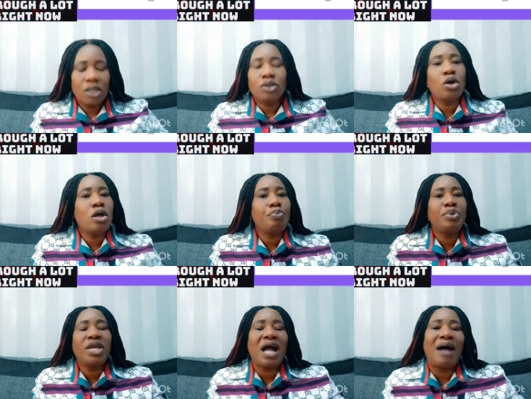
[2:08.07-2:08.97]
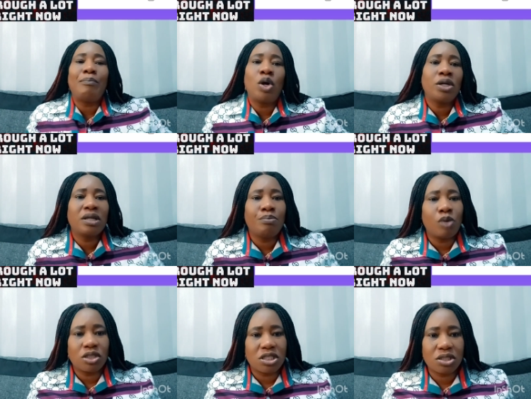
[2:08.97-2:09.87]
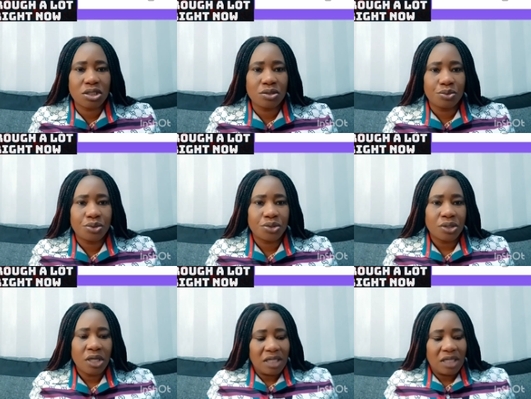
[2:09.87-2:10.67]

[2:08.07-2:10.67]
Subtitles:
Don't be among the multitudes